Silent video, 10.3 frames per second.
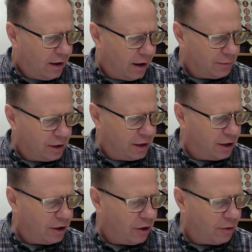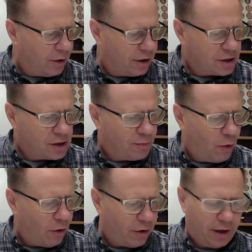You need to know what a
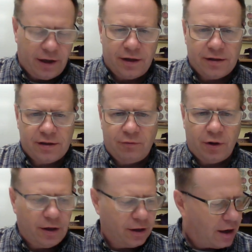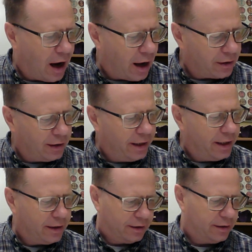spore is and what a
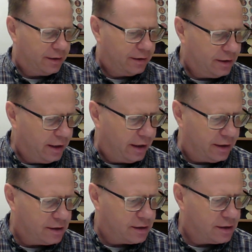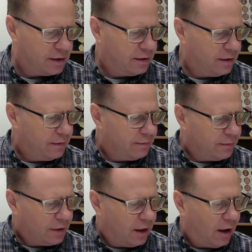cotyledon is.
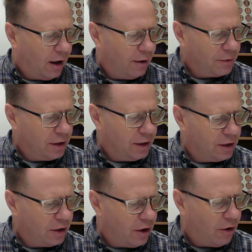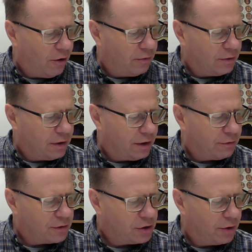You need to know the
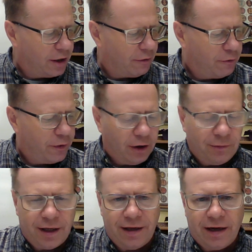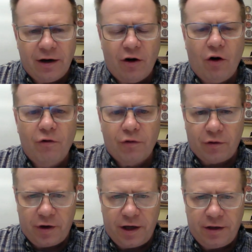difference between a filament and an
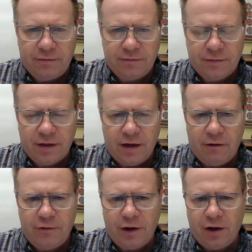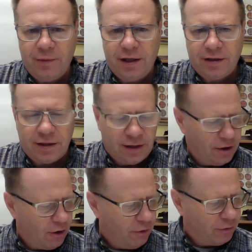ovary. A filament and
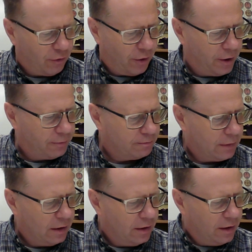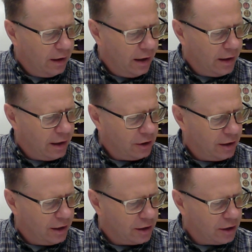an ovary. And then you
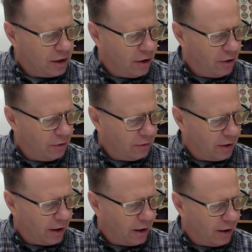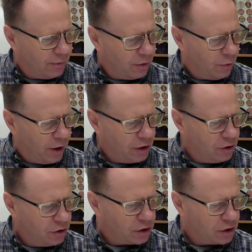need to know what it